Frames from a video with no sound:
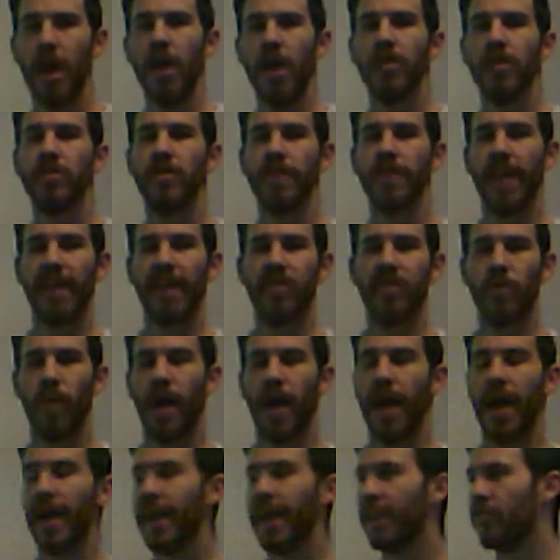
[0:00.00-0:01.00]
So that's
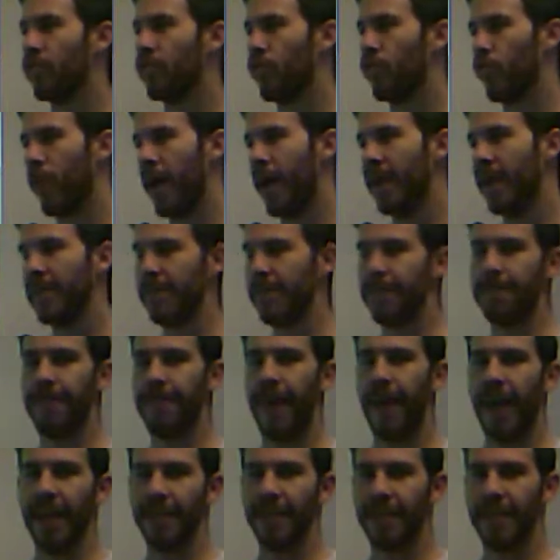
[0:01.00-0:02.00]
why it's great to
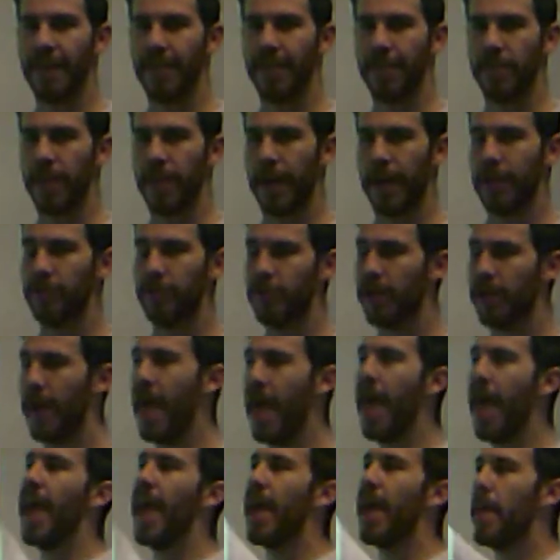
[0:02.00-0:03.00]
find the information
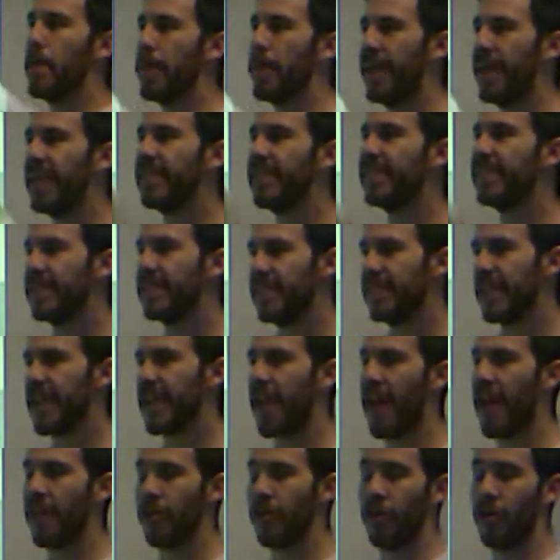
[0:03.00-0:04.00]
and piece it
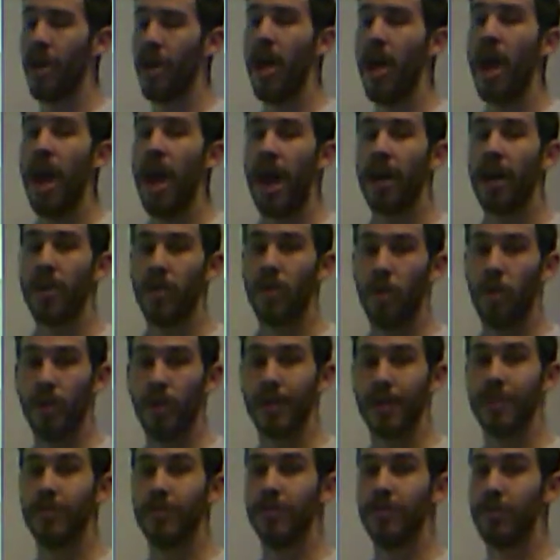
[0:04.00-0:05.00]
together
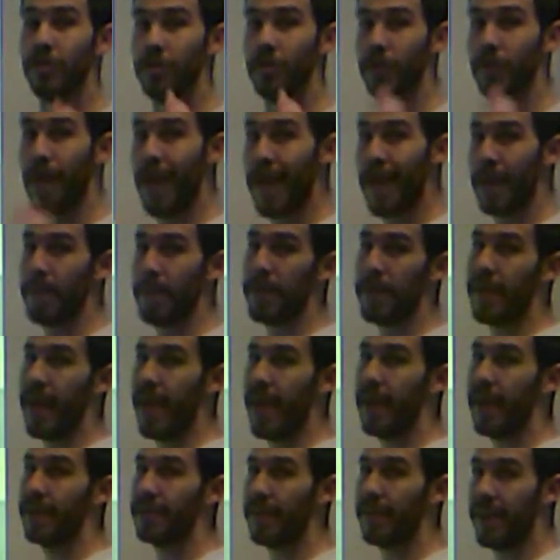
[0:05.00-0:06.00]
according to
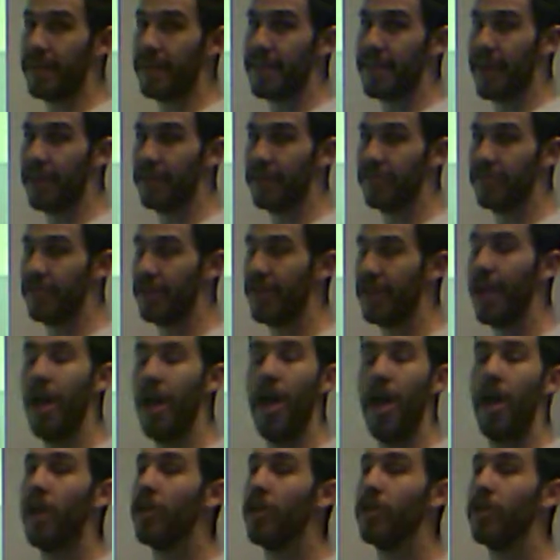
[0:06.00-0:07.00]
APA citation.
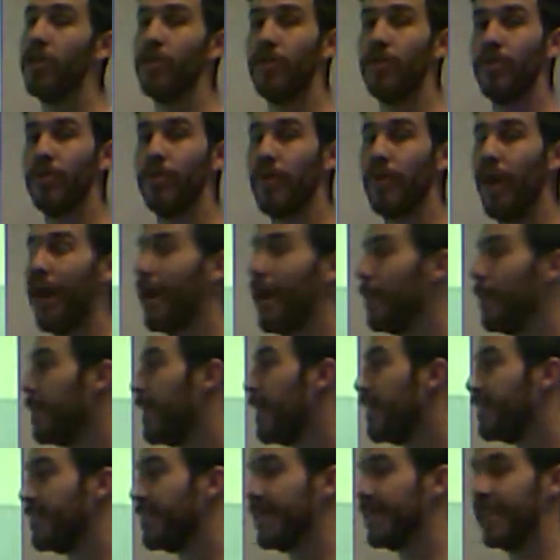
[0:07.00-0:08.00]
You do not
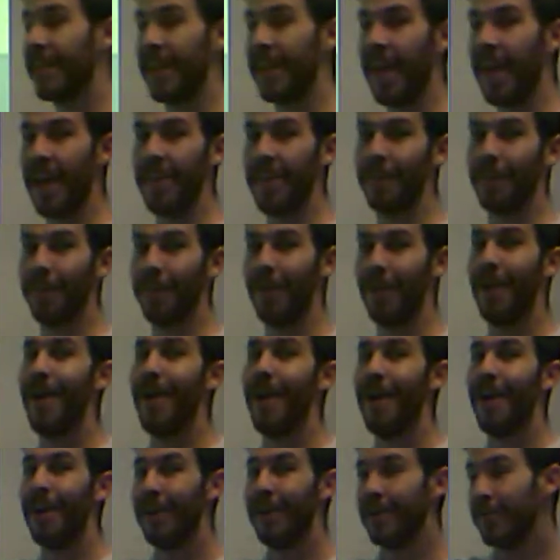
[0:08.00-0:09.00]
piece it together,
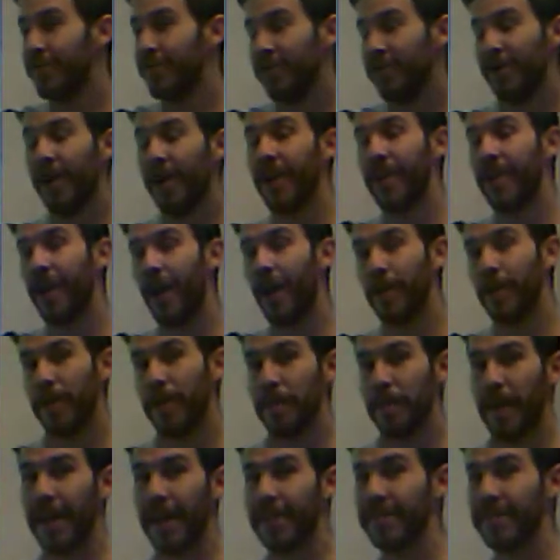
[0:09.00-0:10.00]
do not copy and
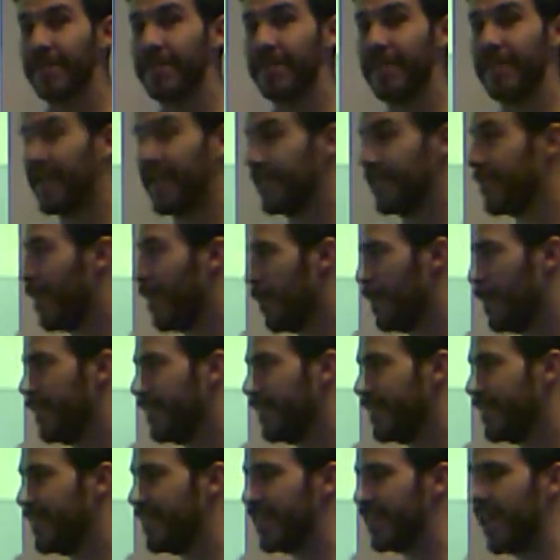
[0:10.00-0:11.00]
paste because that's not
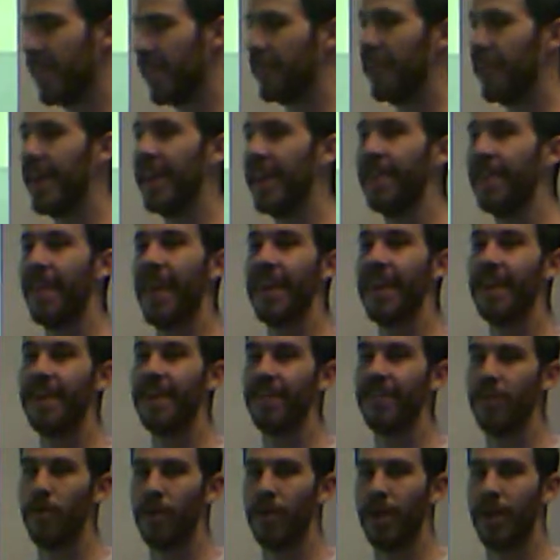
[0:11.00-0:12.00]
piecing it together and they give
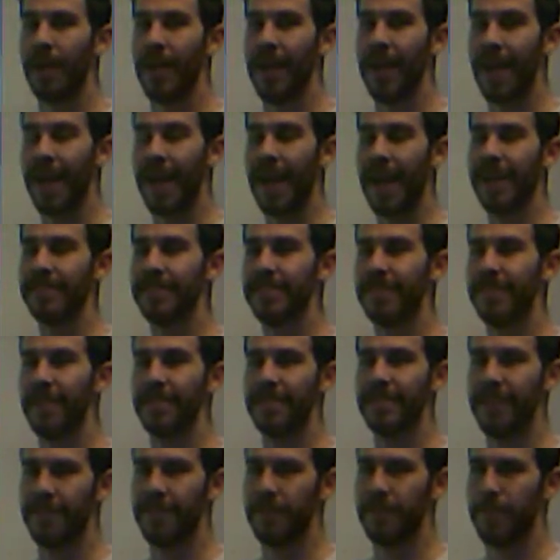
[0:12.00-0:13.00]
you a lot of excess
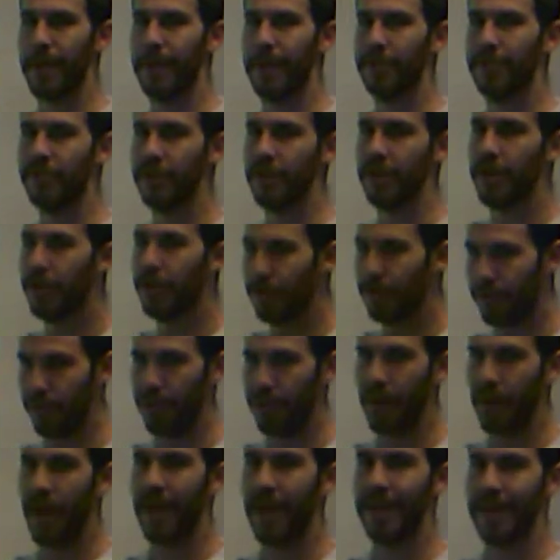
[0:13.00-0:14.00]
information you do
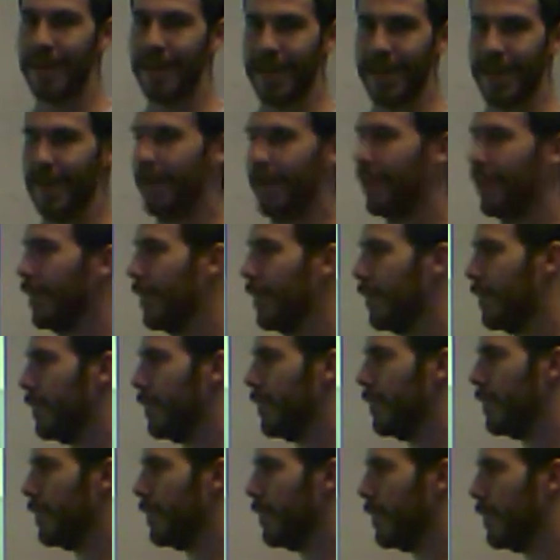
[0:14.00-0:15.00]
not need.
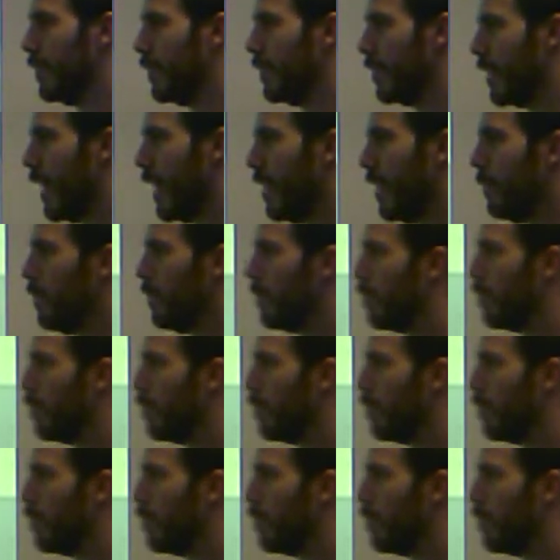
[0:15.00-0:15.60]
Okay?